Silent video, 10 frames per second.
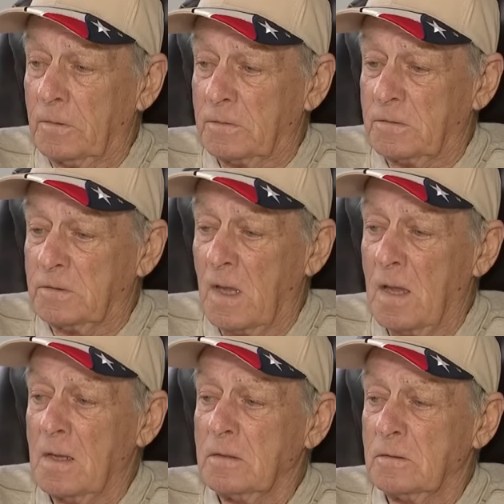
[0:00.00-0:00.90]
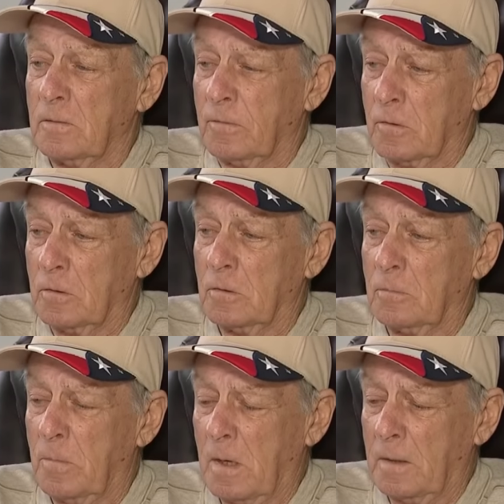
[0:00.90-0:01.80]
The size of her
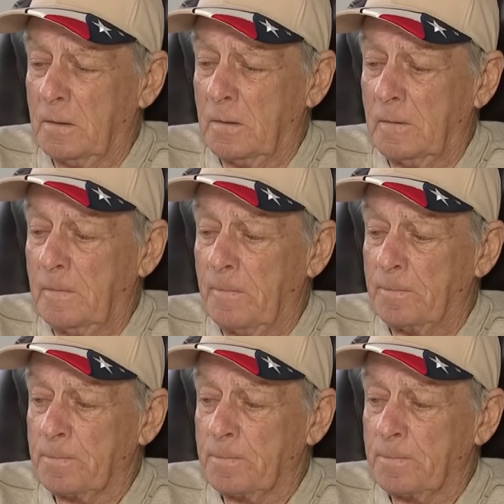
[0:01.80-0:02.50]
body,